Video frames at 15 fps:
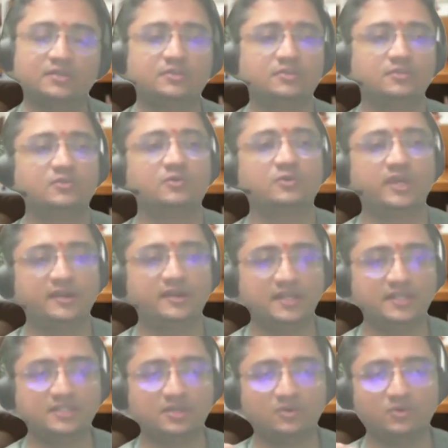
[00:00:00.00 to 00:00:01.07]
You can
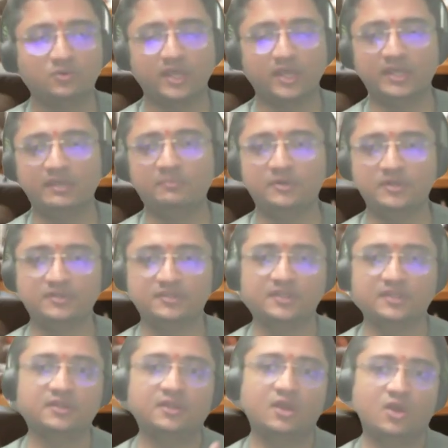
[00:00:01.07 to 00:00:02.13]
reach out to any
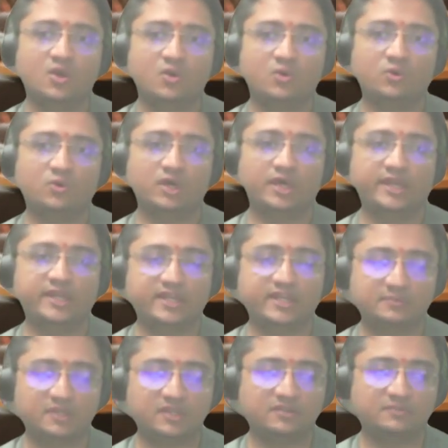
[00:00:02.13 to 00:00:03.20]
person, any
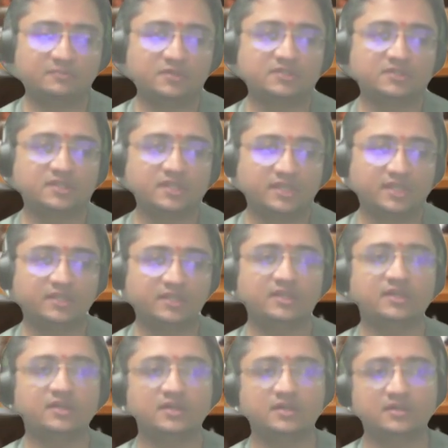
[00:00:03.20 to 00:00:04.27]
experienced person in
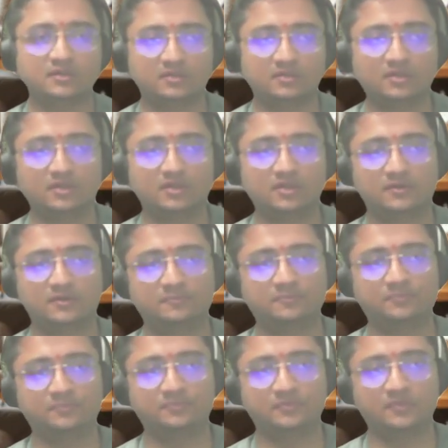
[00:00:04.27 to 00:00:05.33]
the um,
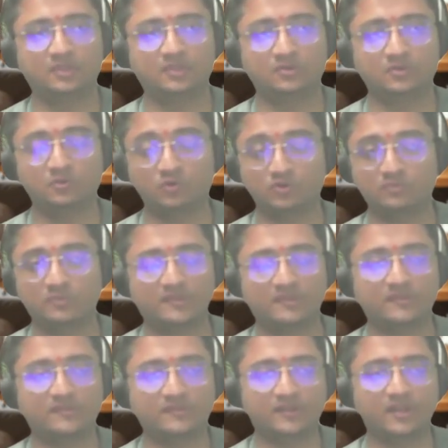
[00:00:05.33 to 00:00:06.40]

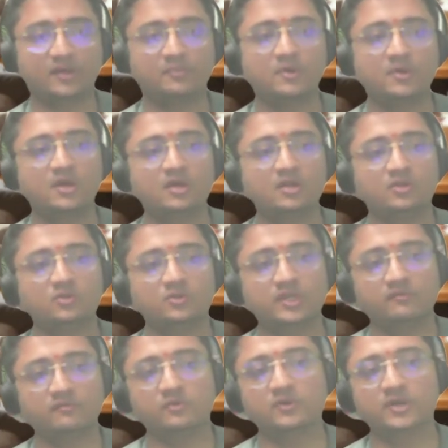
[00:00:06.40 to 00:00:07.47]
Toastmasters club to
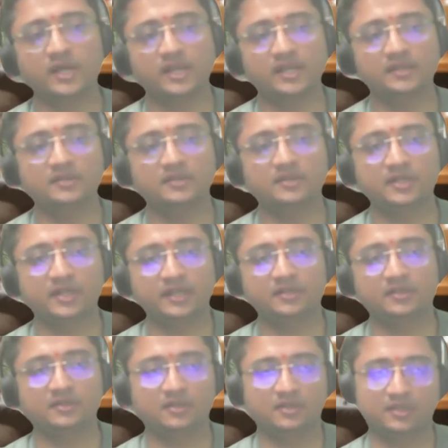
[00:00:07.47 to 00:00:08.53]
give you
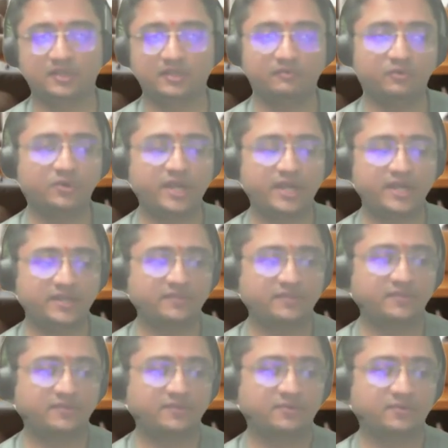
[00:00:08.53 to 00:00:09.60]
guidance.
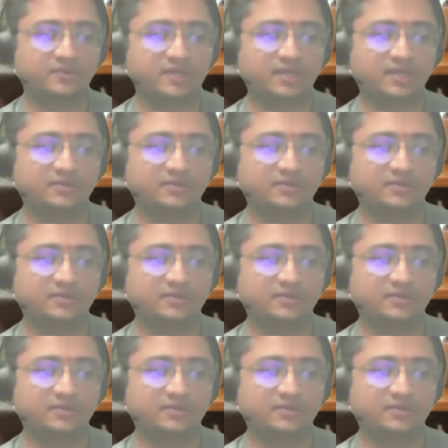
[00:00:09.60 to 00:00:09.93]
Okay.